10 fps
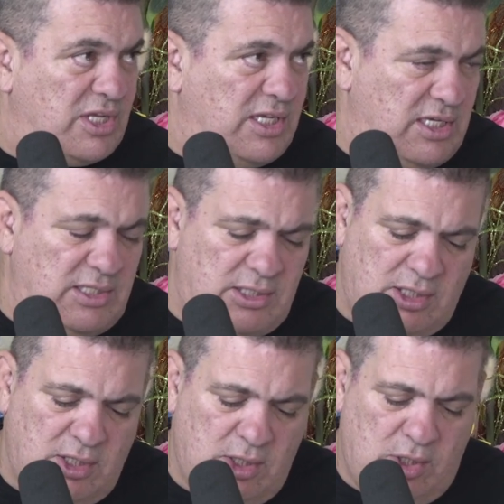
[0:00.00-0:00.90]
with other
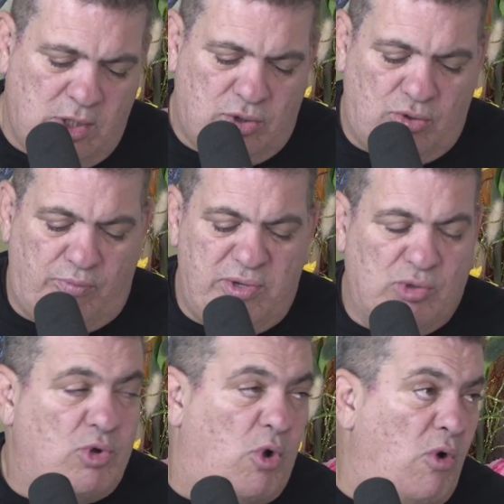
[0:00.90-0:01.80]
kids, to
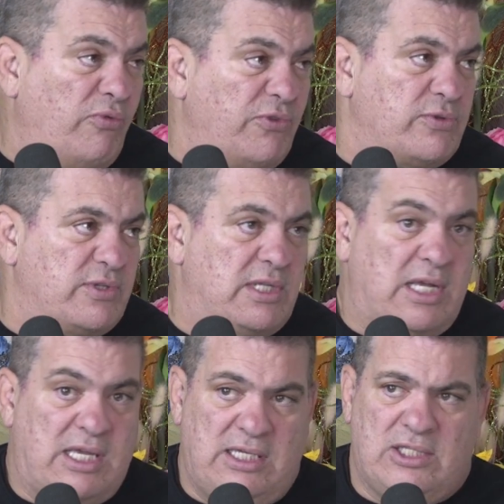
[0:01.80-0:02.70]
build confidence in
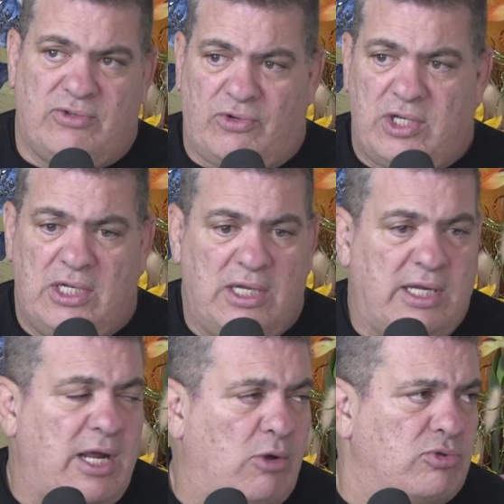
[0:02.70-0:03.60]
the kids for he
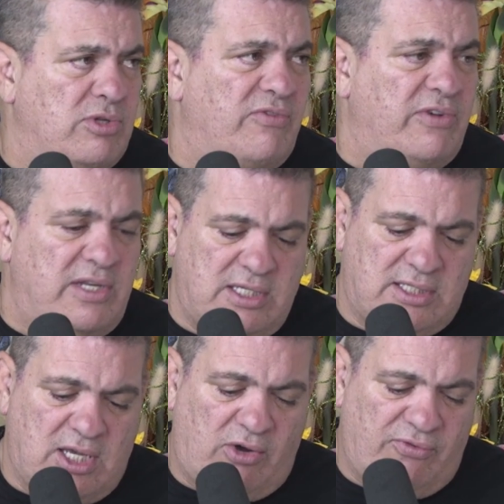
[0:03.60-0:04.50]
learn how to defend
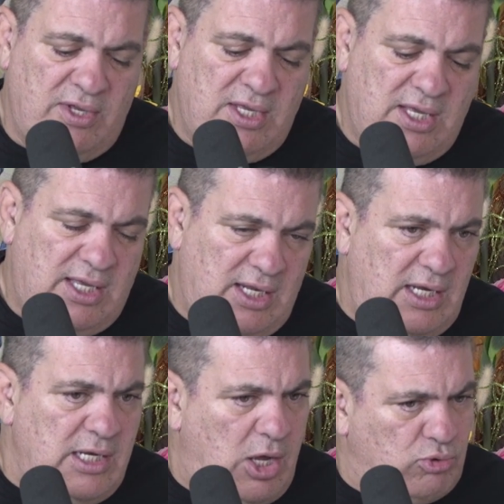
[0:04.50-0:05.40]
himself,
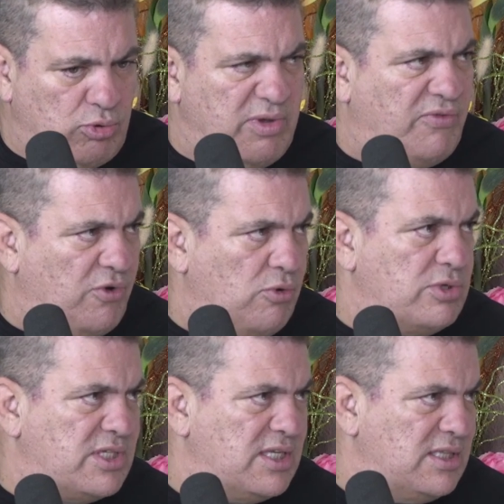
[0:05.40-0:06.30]
learn how to be
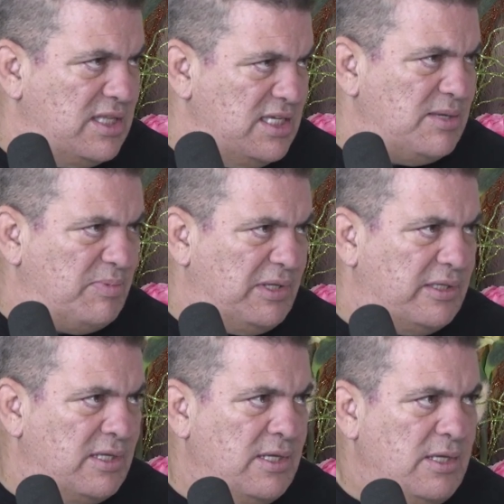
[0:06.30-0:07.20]
focused in
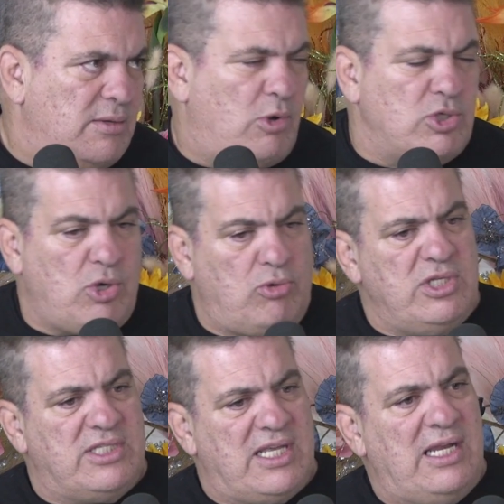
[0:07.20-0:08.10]
discipline. Because
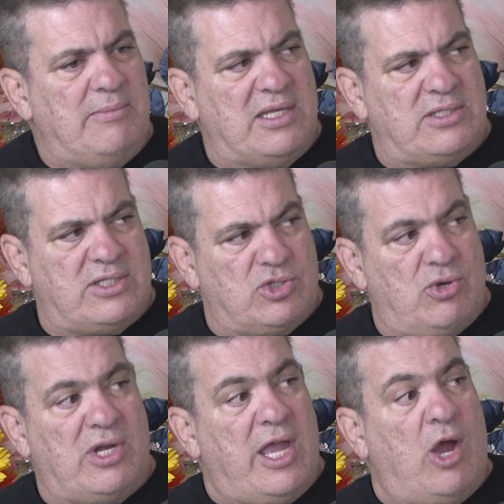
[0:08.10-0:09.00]
all these elements
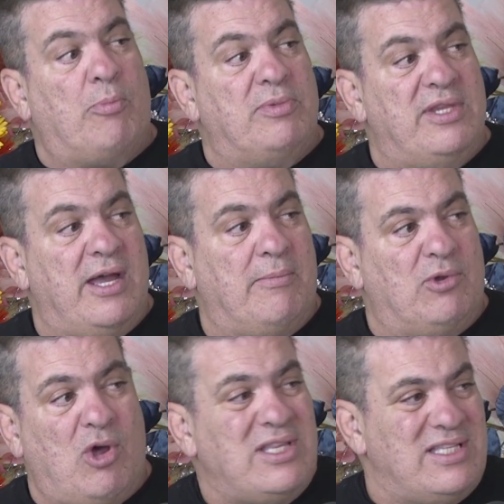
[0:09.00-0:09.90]
are going to help
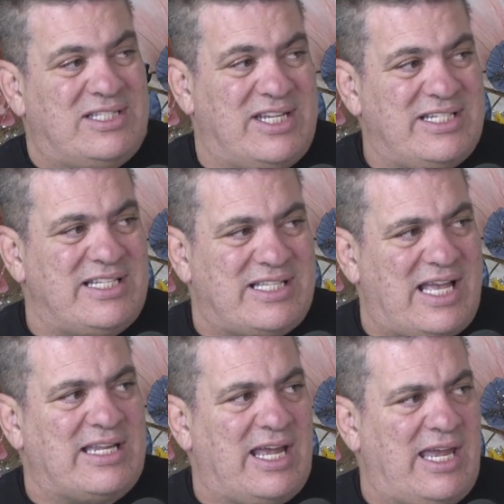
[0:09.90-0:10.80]
them, not just
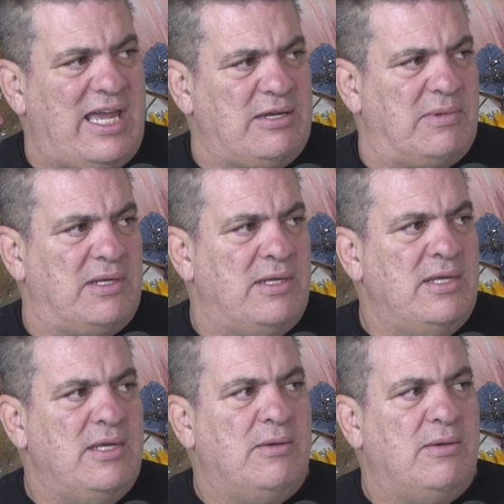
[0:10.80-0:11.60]
inside the academy,